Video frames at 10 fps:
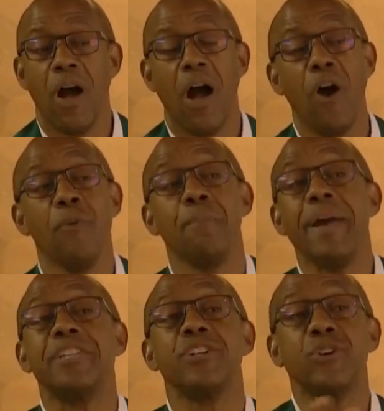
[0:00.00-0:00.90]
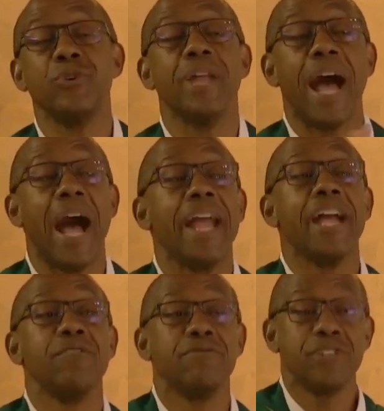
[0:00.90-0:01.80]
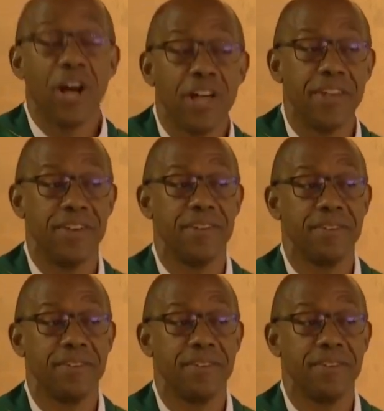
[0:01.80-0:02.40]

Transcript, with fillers: How better could I have done?